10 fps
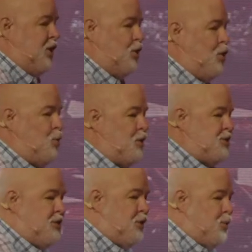who
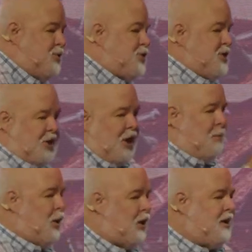was just
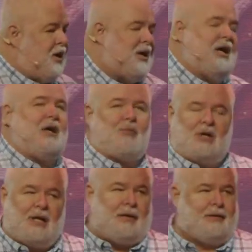pulling,
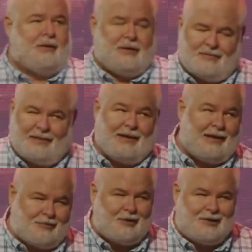I
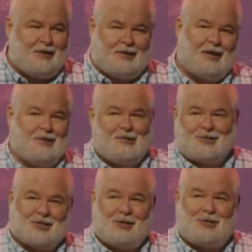really did that. I knew I
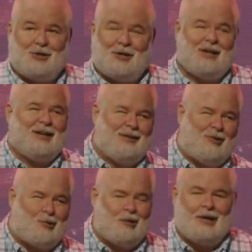was going to do it.
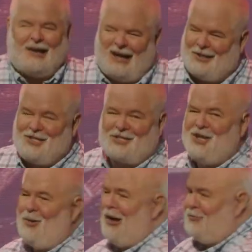Don't worry, I'll just
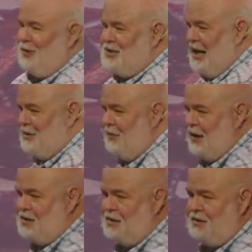go offer a
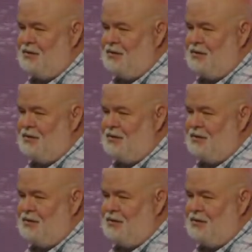sacrifice.